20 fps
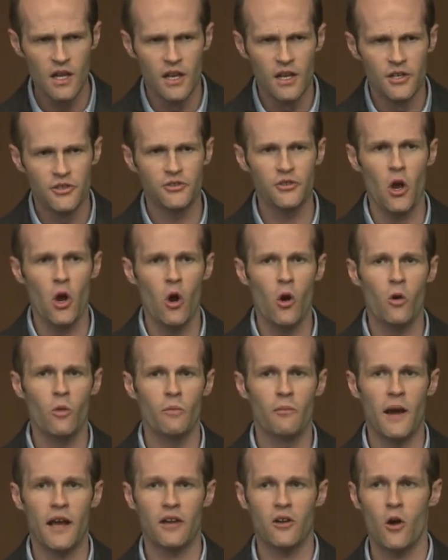So
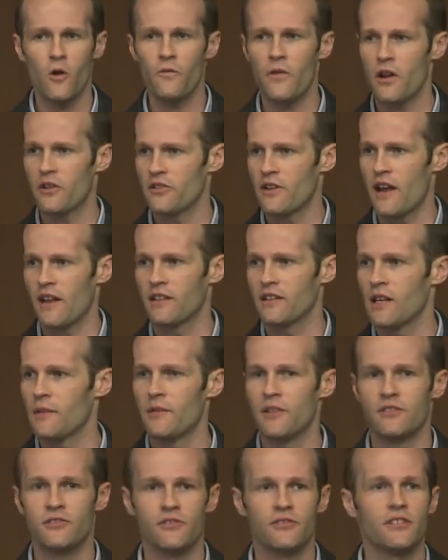my co-founder and I,
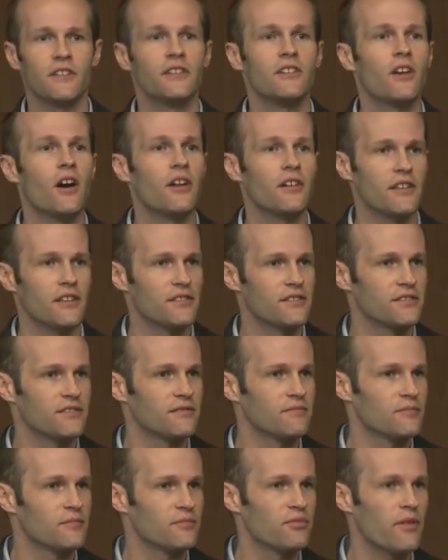Clemens, who's in the
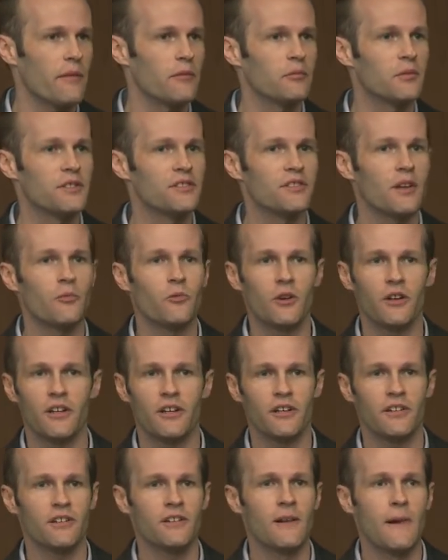audience probably somewhere
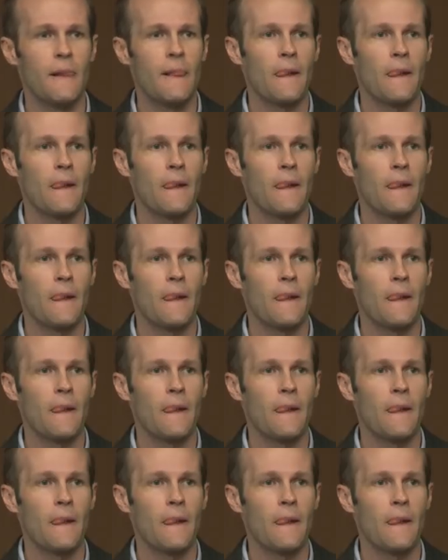here,